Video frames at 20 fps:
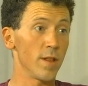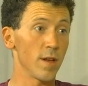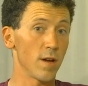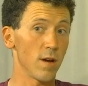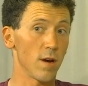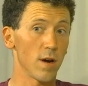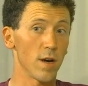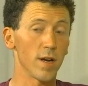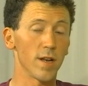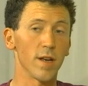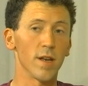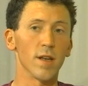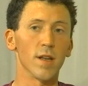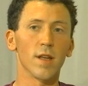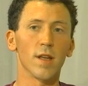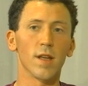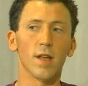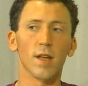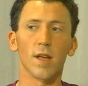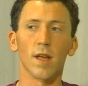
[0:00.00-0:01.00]
in the garden.
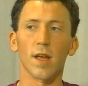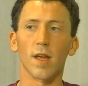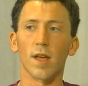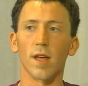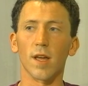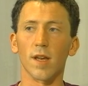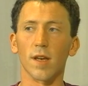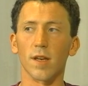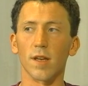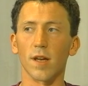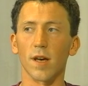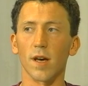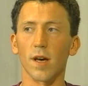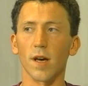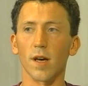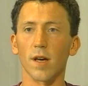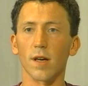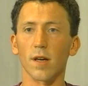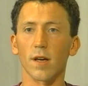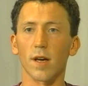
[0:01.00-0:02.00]
Yeah. And
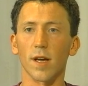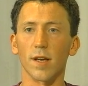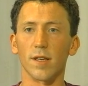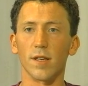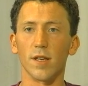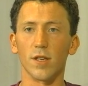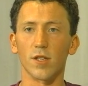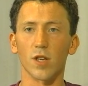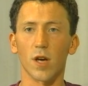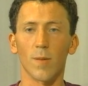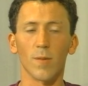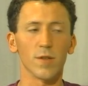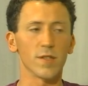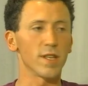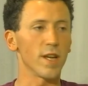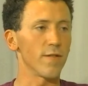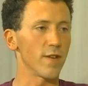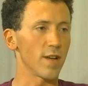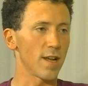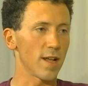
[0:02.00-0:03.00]
uh, I teach
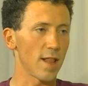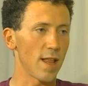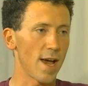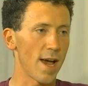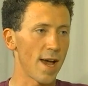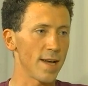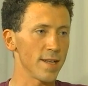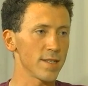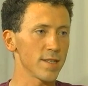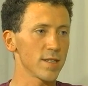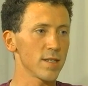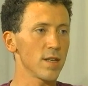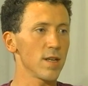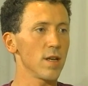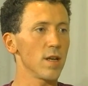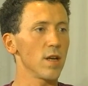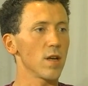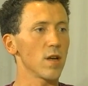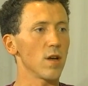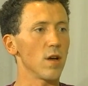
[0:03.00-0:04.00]
almost every class
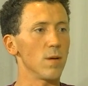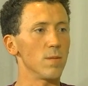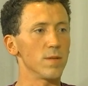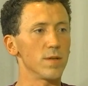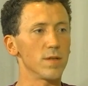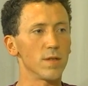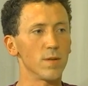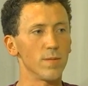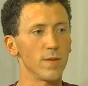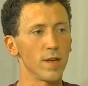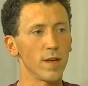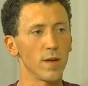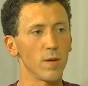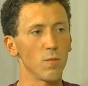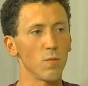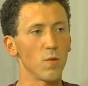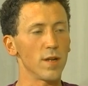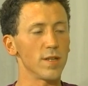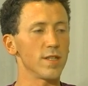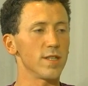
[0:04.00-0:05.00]
comes to
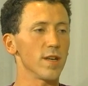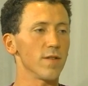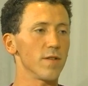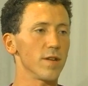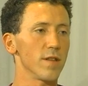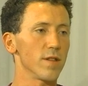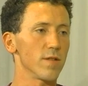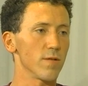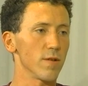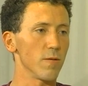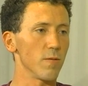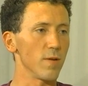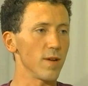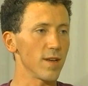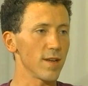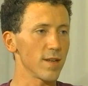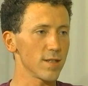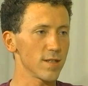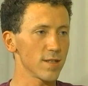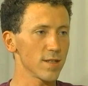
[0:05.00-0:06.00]
me once every three
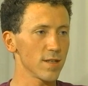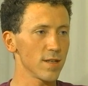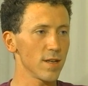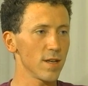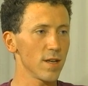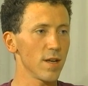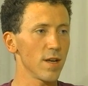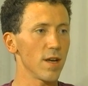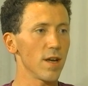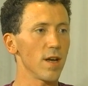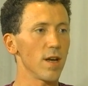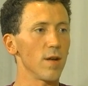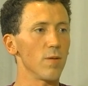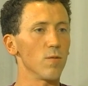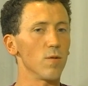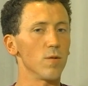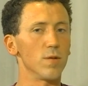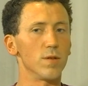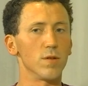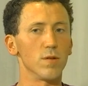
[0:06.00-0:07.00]
weeks,
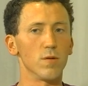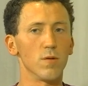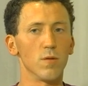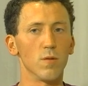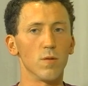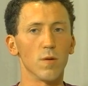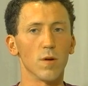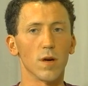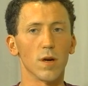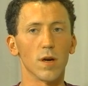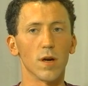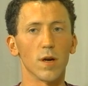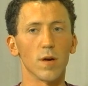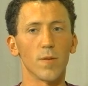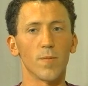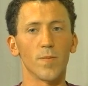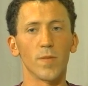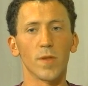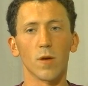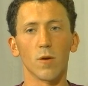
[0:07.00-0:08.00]
and we'll do.
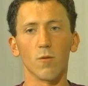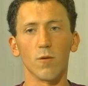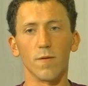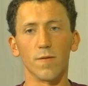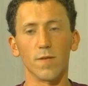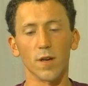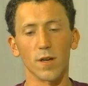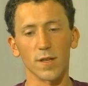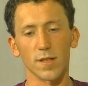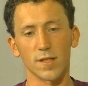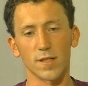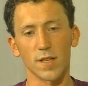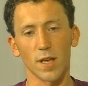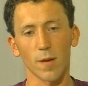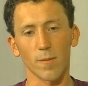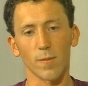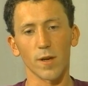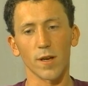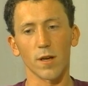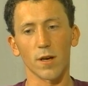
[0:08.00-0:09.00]
Uh, we've done a
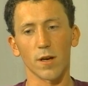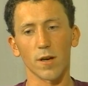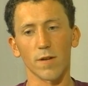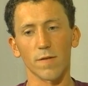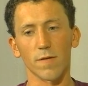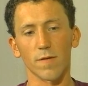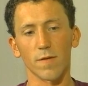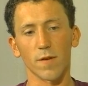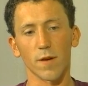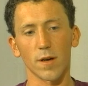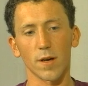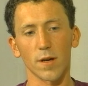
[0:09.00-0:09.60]
segment of.